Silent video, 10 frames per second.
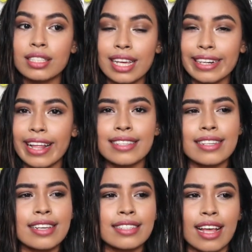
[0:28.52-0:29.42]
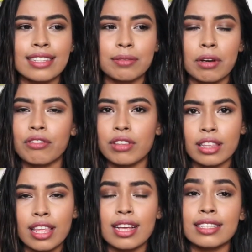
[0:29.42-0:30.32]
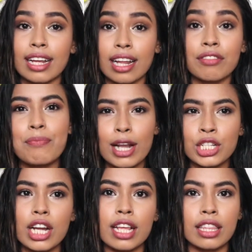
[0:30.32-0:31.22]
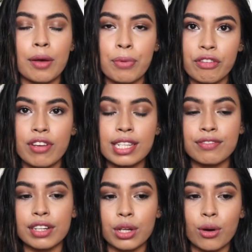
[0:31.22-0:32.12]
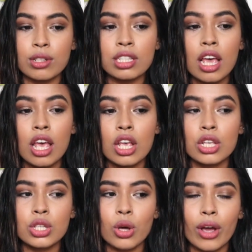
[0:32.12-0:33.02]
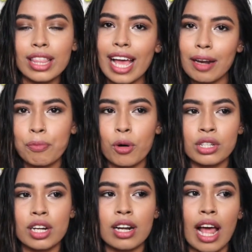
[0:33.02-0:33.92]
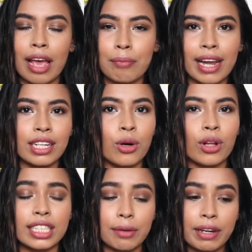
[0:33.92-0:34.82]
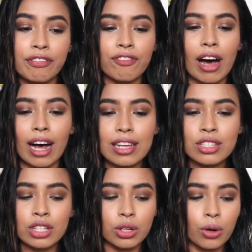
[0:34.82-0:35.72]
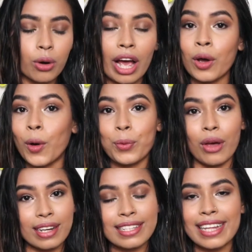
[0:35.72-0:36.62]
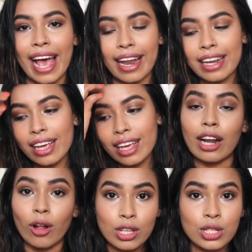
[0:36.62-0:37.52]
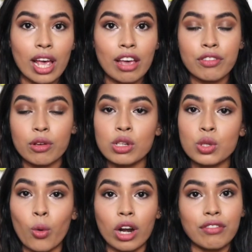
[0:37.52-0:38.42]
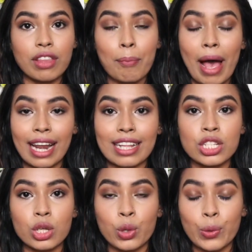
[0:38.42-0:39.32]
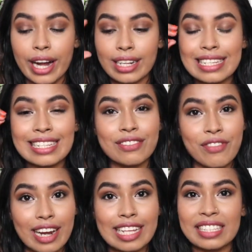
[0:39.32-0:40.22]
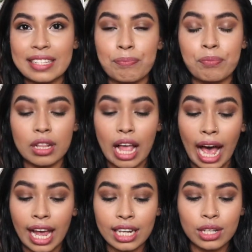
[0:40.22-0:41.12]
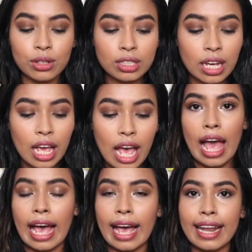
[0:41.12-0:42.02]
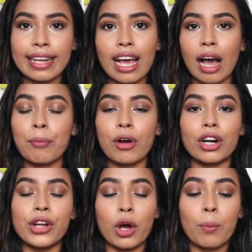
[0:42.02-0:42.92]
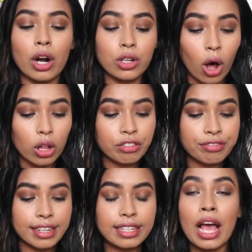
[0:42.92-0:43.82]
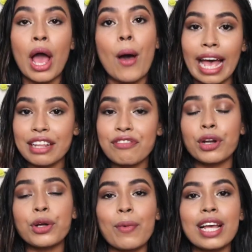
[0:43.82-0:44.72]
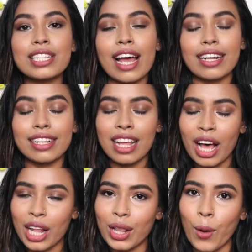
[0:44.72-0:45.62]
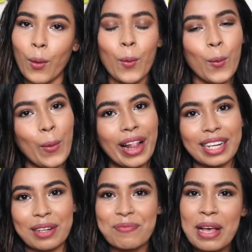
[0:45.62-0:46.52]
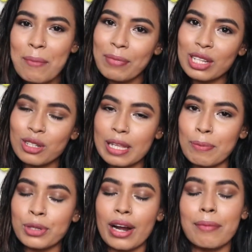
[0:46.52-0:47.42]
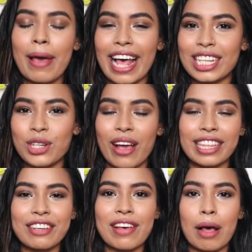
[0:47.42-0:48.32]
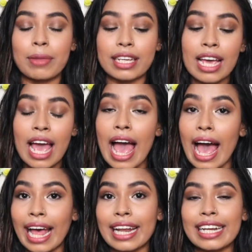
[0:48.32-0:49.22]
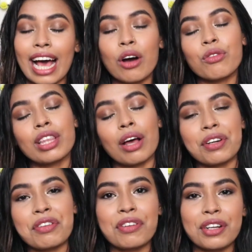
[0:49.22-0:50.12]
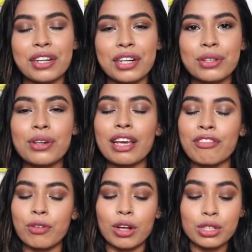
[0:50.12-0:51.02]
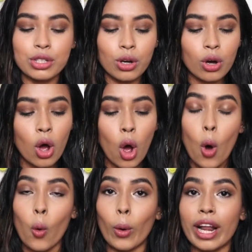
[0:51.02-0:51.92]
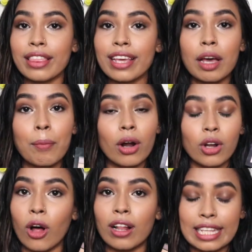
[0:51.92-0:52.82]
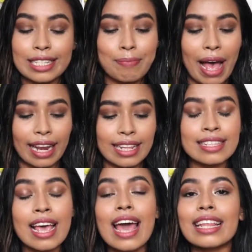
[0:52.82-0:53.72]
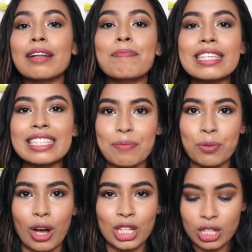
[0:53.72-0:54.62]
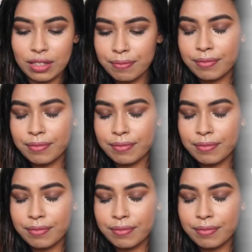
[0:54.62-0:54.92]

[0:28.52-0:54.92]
sentences and some of the things that I've mentioned in the previous videos. So in that portion I might go a little bit fast, so I hope you understand. And also I've used one of the palettes to create this very simple eye look, and yeah, I'm gonna talk about all of it. And if you're new to my channel, hello, welcome, please do subscribe and join the family. And now without any further ado, if you want to know what I think about all these palettes, then please keep watching.